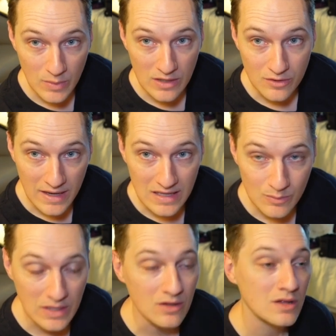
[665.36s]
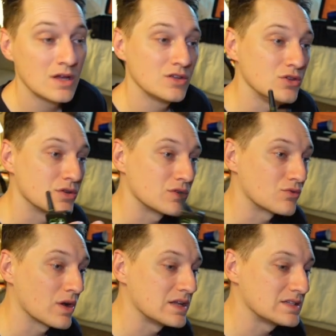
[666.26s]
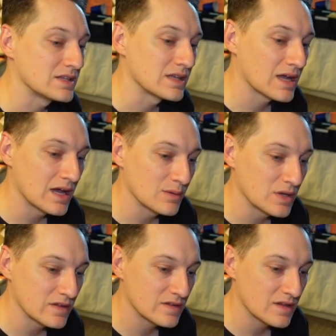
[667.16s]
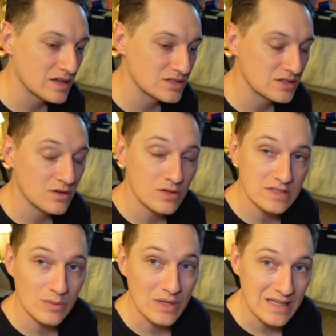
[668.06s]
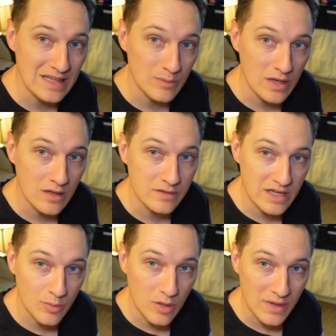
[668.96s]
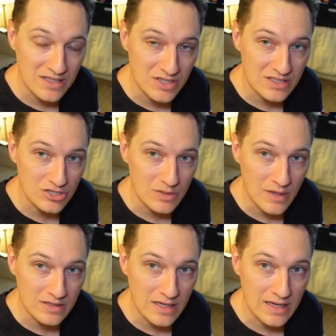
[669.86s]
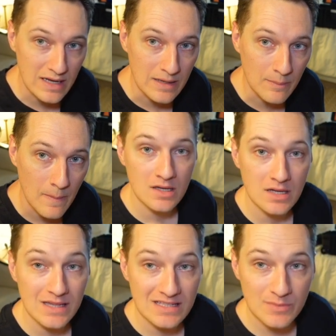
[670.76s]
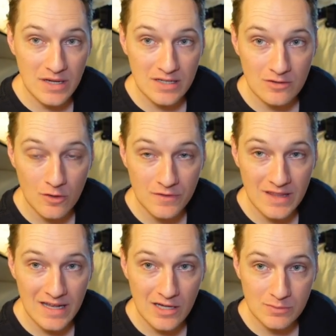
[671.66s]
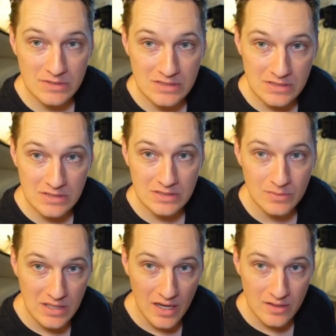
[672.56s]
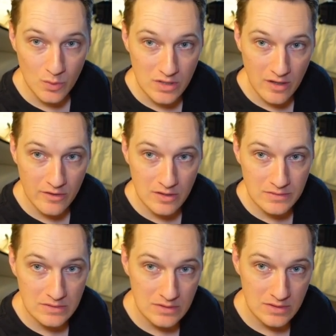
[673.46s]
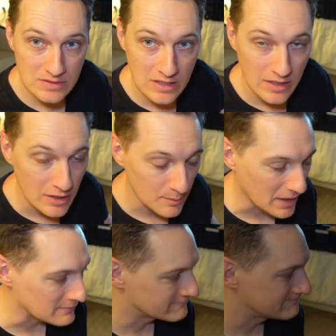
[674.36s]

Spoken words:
mail, or hate mail, you can write in the comments section or send me an email, nickpaulmagic@gmail.com. And that's about it. Hopefully that helped. Be kind to one another. See you later. Bye.